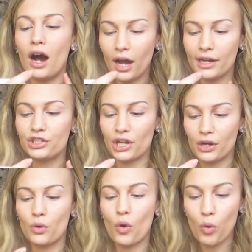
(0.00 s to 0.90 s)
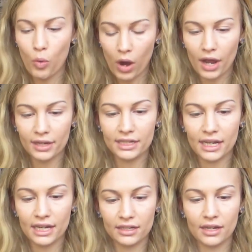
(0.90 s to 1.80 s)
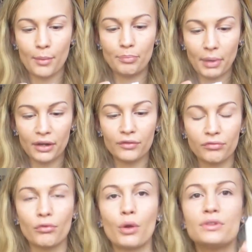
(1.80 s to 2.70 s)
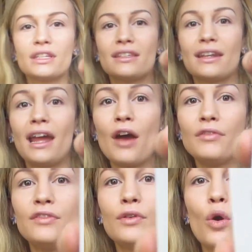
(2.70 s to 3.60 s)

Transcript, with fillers: eyeshadow quad in Bed of Roses. And I haven't even